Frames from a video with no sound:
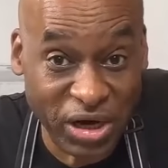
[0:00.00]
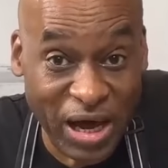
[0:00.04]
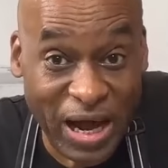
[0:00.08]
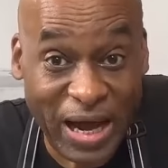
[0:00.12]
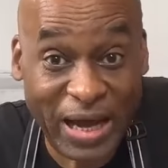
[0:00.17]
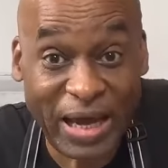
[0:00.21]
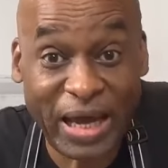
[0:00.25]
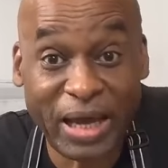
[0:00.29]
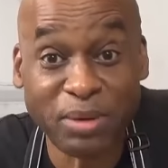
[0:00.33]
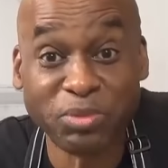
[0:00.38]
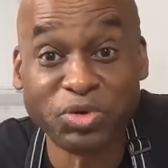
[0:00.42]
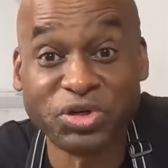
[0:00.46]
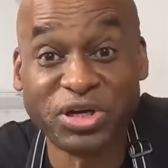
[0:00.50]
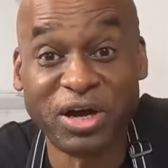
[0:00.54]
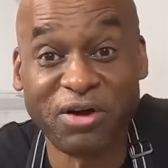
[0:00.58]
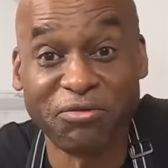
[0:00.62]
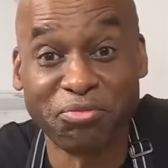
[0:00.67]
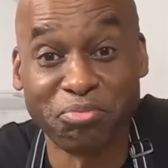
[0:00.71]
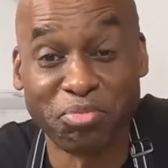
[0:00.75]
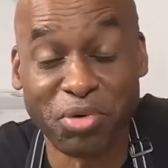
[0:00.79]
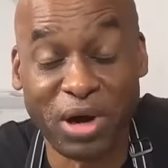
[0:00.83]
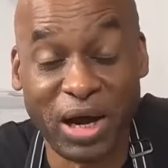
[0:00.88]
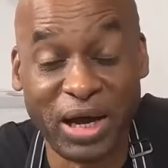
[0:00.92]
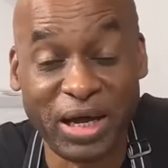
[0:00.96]
I am
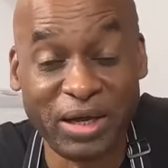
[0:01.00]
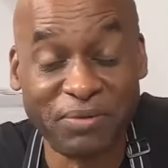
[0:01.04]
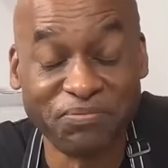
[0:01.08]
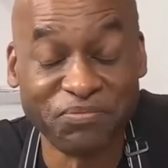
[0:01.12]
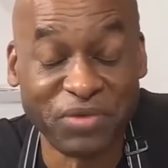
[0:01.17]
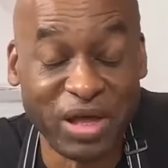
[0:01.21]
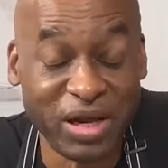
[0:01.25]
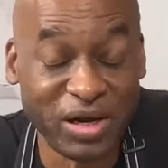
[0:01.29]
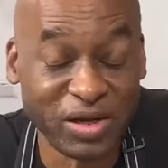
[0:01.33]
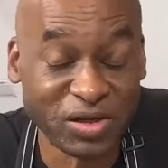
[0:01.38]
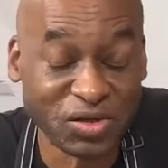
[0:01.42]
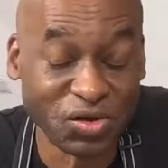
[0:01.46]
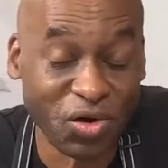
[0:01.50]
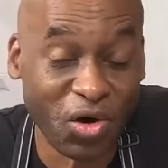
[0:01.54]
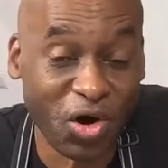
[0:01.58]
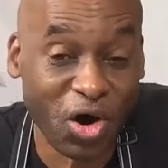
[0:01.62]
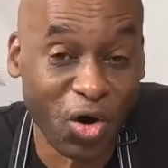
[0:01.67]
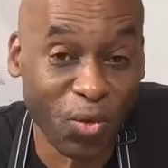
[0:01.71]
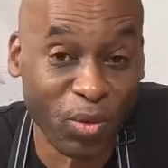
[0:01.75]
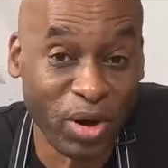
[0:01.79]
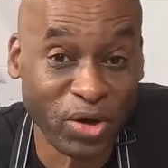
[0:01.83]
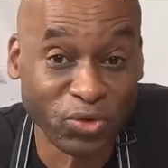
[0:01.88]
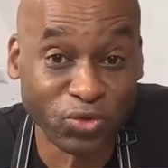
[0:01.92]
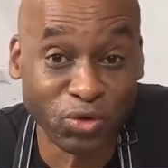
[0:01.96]
Chef Brian, and as
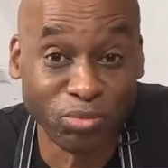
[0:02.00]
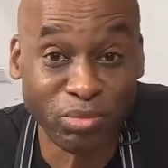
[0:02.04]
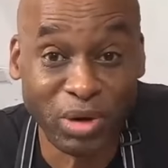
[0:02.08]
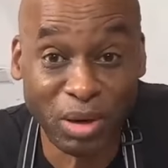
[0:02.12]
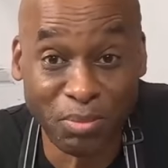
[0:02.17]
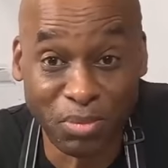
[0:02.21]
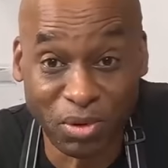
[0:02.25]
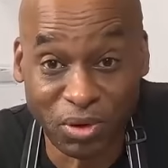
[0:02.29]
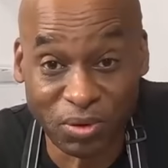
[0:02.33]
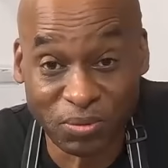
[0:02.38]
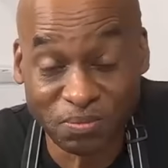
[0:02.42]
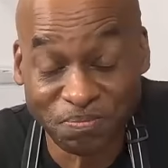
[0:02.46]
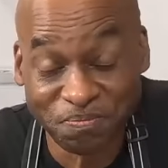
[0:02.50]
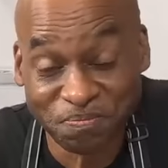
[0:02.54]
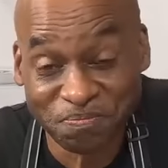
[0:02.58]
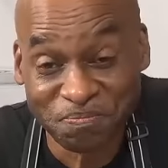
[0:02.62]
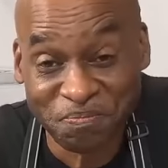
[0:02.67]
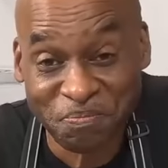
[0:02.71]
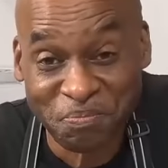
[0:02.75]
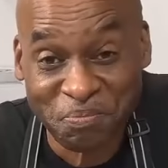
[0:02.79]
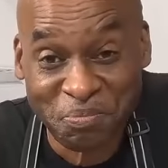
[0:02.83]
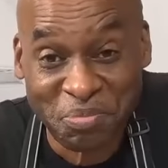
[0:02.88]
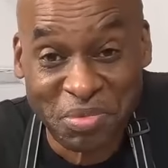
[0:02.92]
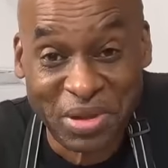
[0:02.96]
always, remember,
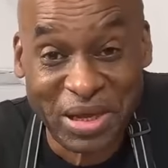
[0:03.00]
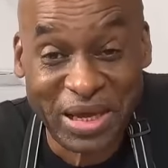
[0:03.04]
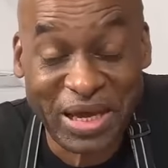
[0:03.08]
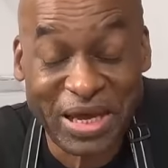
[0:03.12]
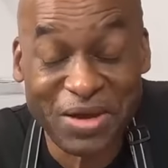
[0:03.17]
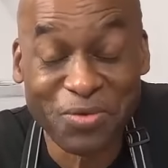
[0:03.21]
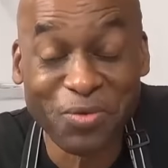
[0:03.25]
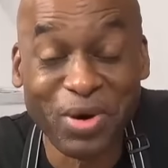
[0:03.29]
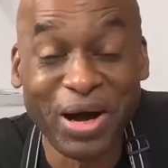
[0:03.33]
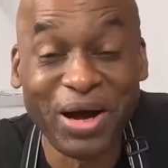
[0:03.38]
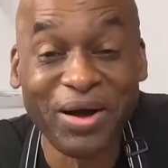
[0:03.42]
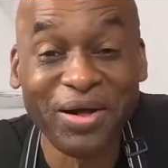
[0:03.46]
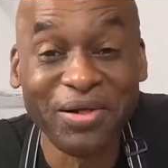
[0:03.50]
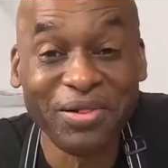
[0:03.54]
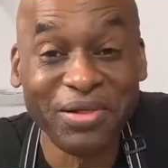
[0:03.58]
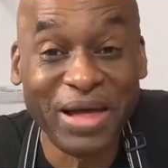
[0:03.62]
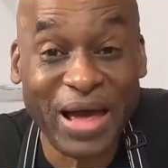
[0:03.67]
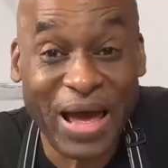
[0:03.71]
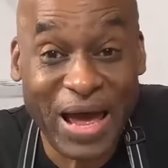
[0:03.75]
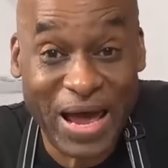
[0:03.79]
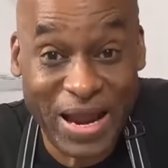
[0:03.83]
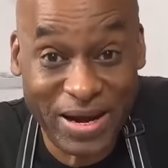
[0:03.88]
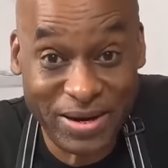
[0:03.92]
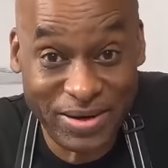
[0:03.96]
eat well
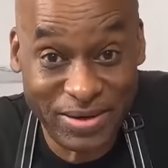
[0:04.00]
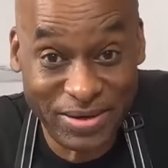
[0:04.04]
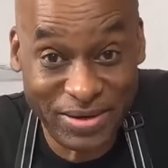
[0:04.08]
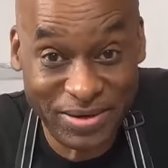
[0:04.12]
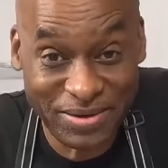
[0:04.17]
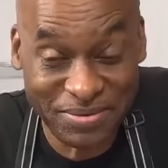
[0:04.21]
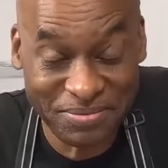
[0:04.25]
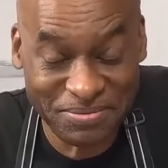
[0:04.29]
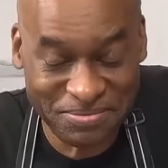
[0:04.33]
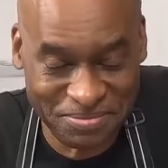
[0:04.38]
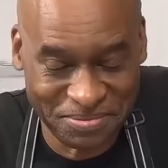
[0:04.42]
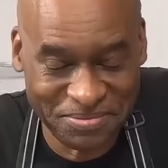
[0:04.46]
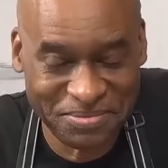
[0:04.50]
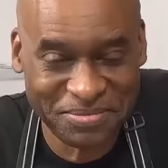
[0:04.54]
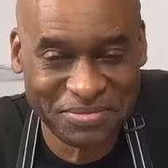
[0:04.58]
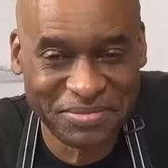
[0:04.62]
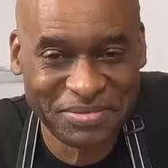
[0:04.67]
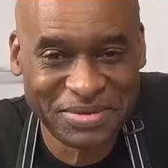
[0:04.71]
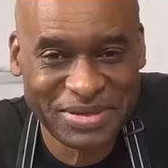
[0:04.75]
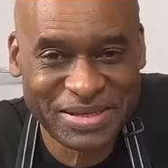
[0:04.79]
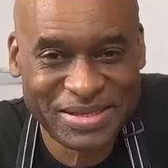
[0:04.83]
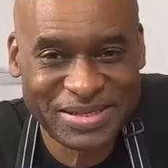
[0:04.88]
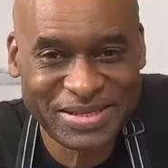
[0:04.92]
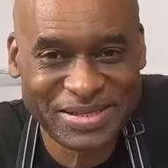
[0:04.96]
and
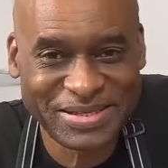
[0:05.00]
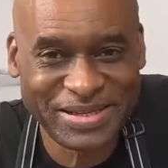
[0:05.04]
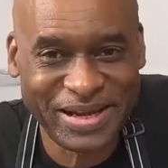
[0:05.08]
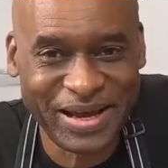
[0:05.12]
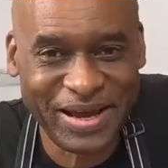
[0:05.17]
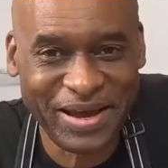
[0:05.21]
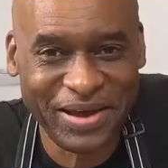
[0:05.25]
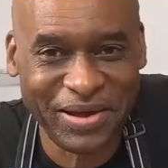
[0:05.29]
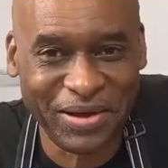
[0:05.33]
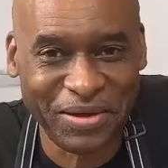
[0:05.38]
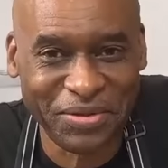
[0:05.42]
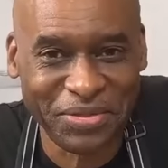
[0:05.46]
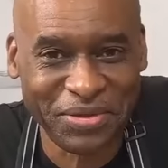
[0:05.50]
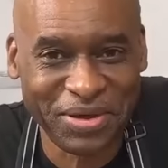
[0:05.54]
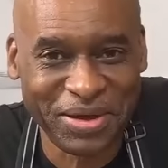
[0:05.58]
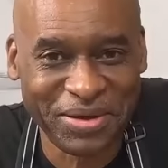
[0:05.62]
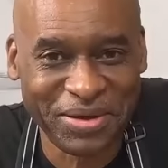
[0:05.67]
stay healthy.